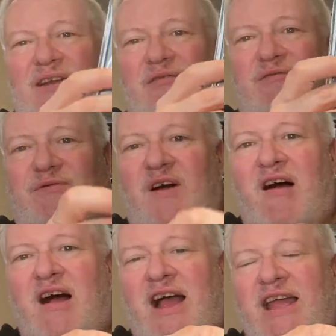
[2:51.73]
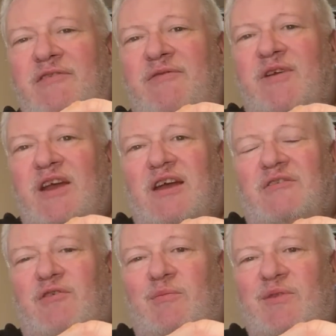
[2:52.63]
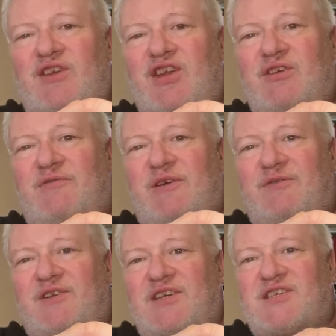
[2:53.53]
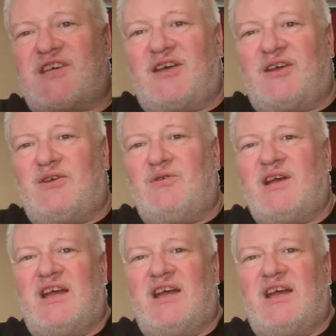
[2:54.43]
5 from the New 52.